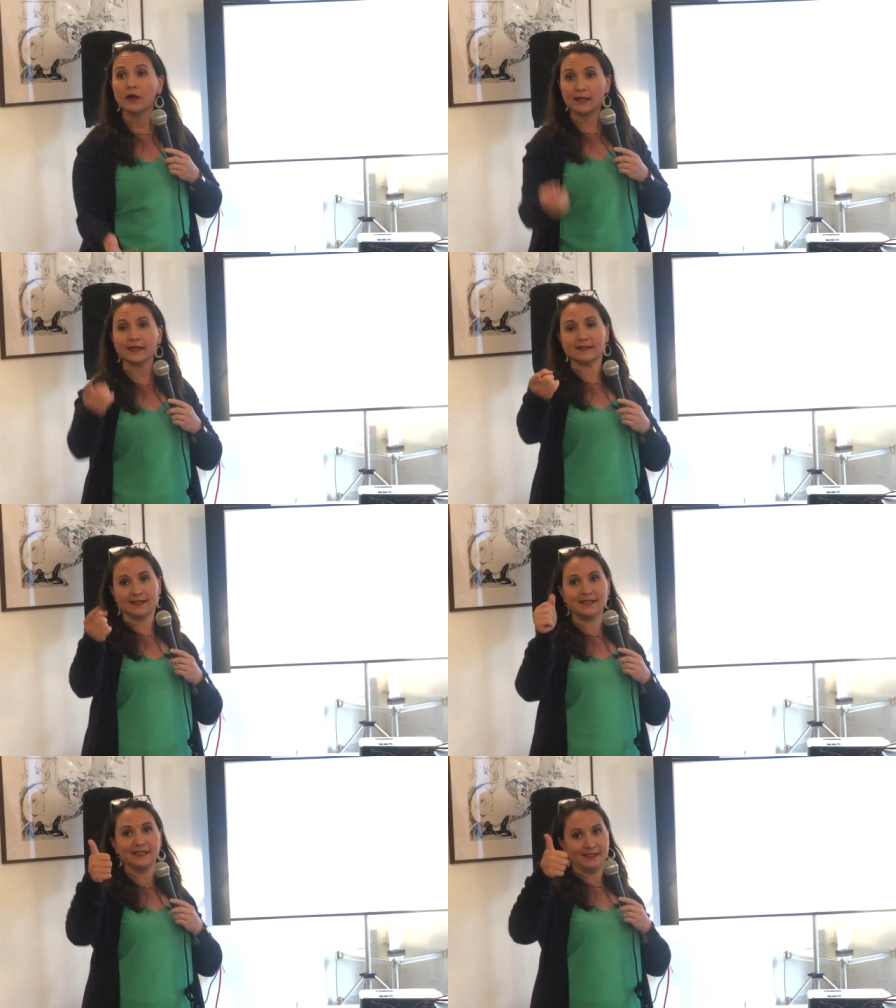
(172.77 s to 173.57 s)

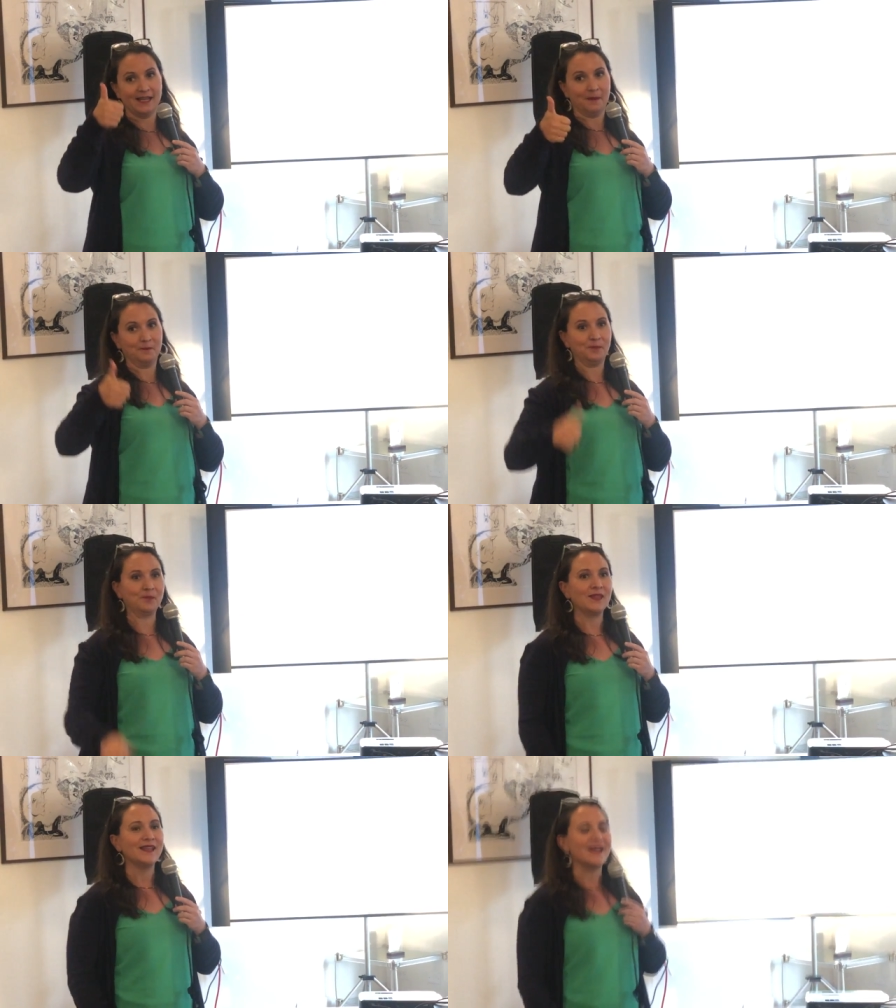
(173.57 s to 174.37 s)
Yes, I did.
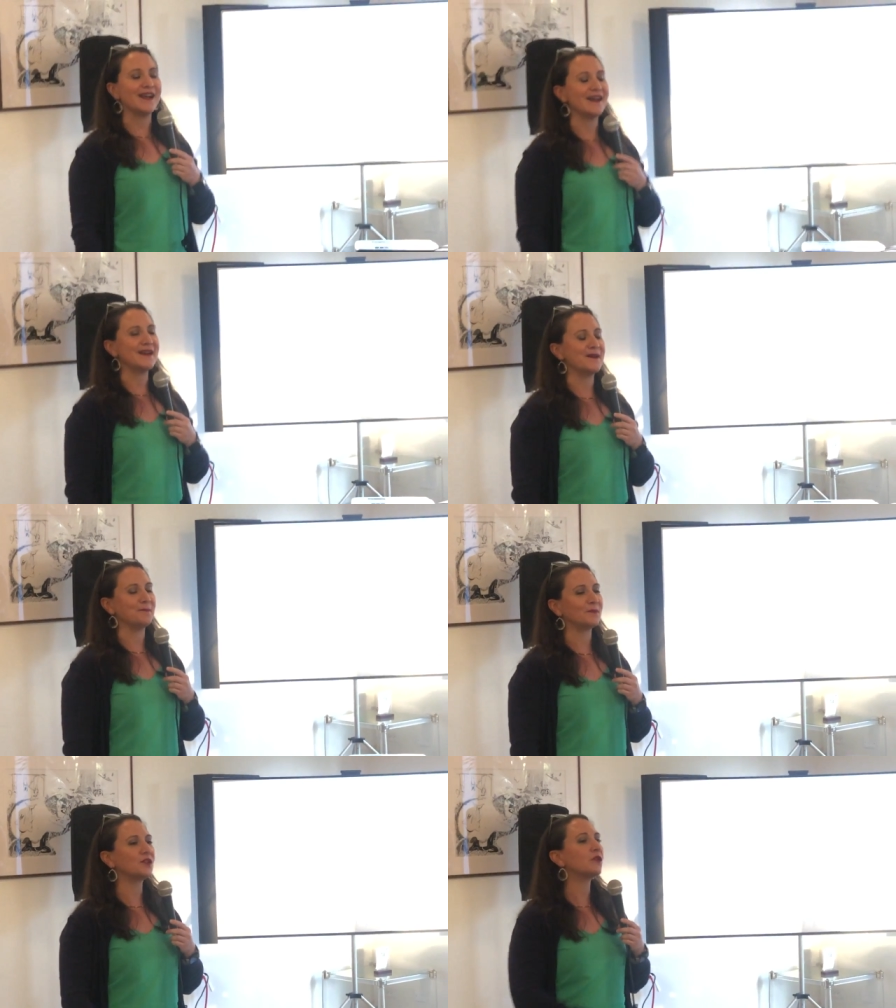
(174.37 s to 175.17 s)

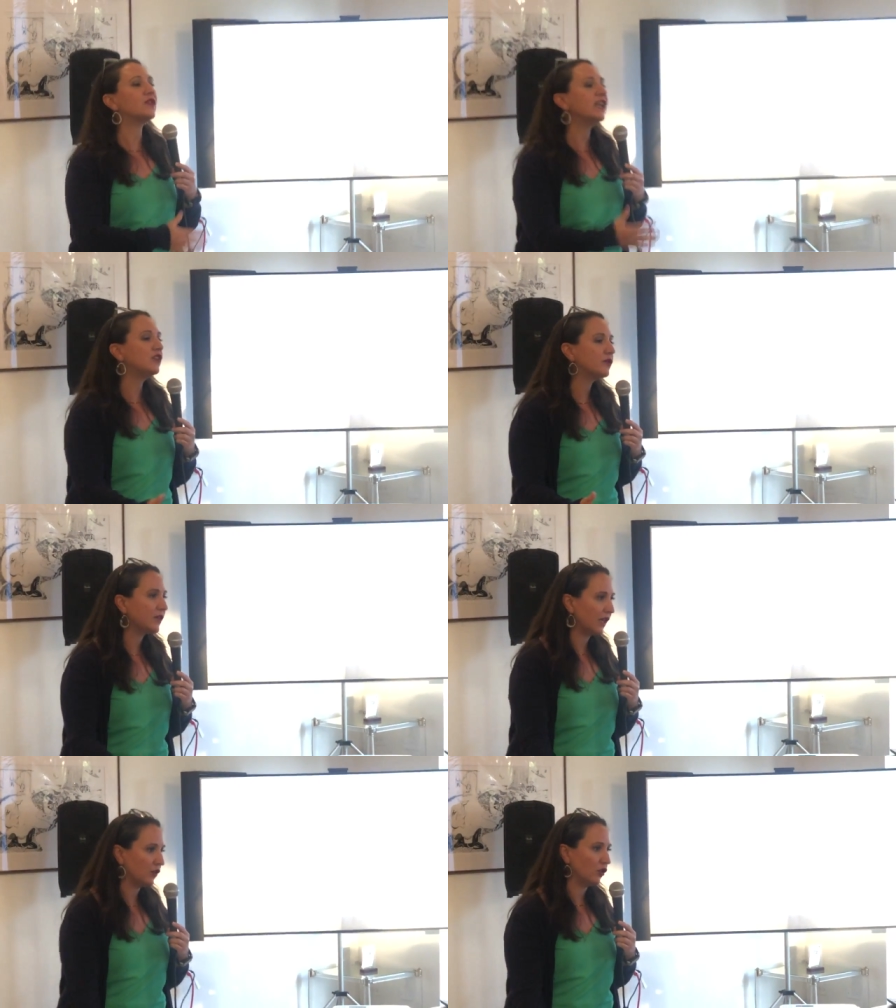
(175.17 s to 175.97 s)
Yeah. So thank
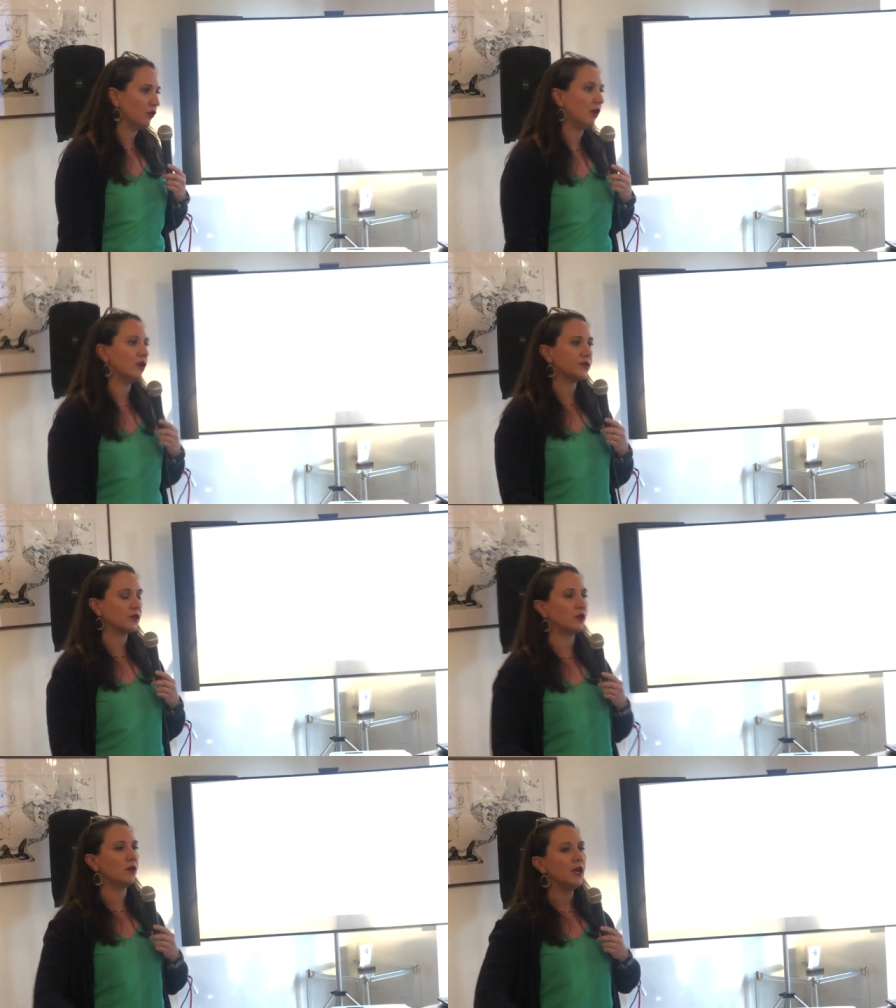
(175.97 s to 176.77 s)
you.
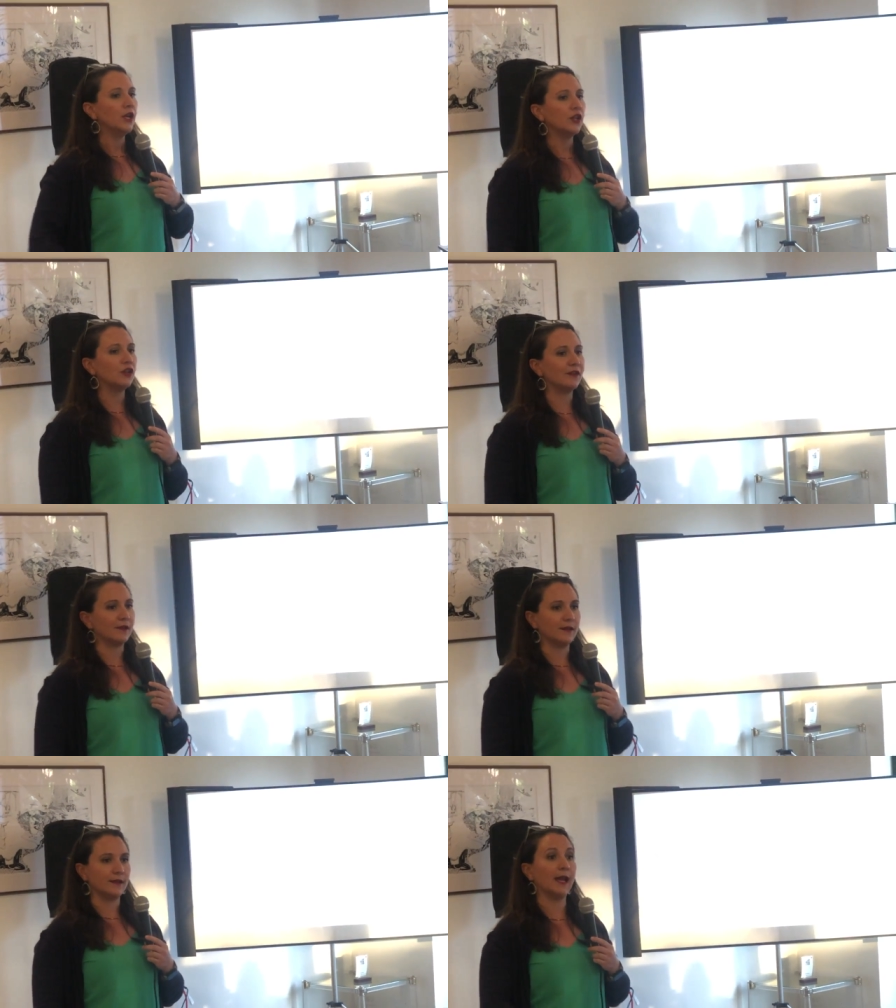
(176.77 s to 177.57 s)
Also,
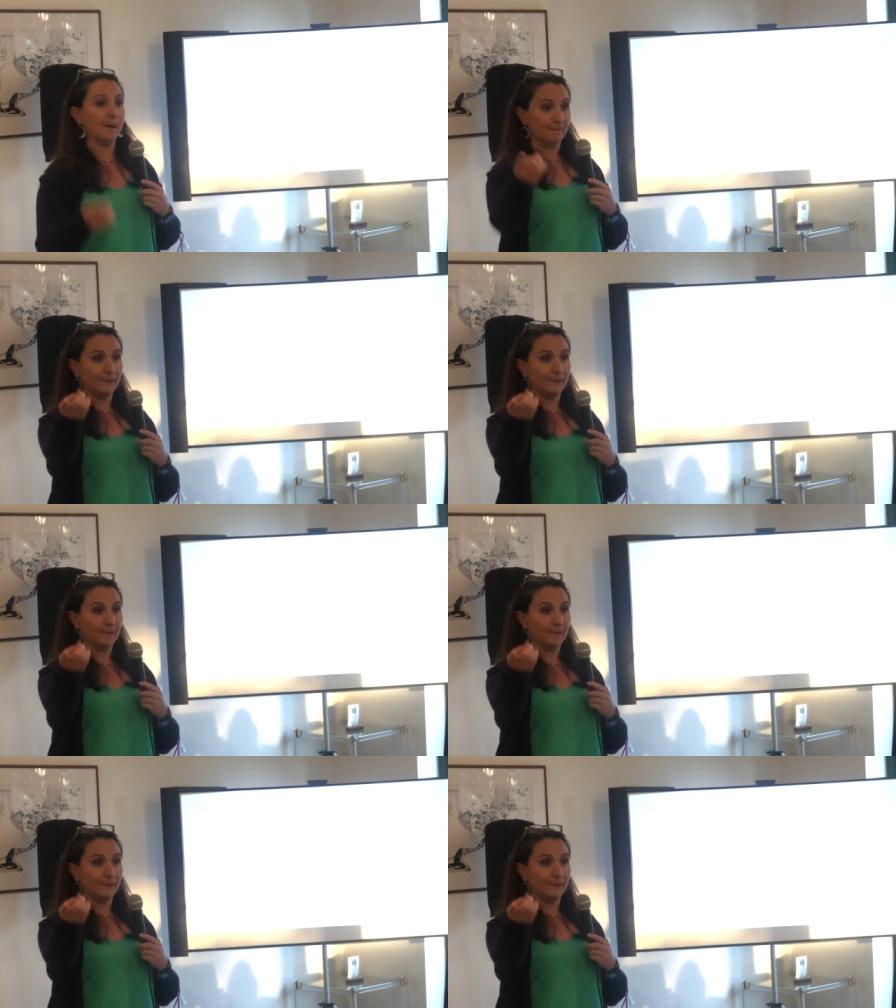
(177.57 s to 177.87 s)
yeah.